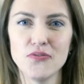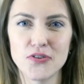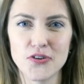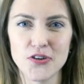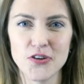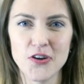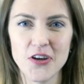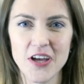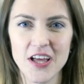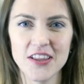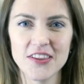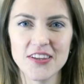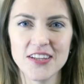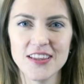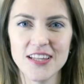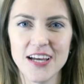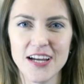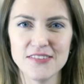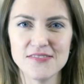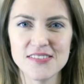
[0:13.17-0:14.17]
for your healthy
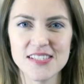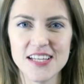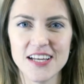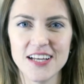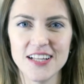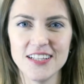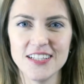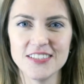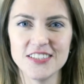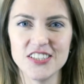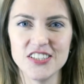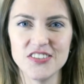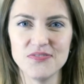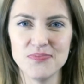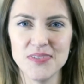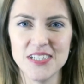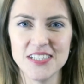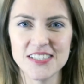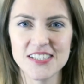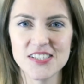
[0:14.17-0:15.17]
lifestyle
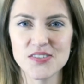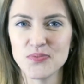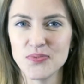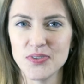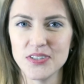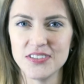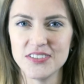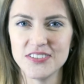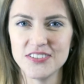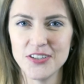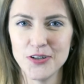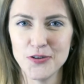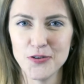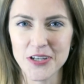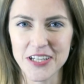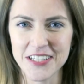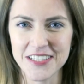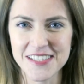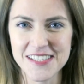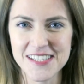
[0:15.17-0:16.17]
achievements with
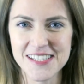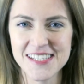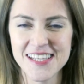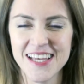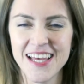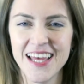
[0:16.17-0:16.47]
tokens.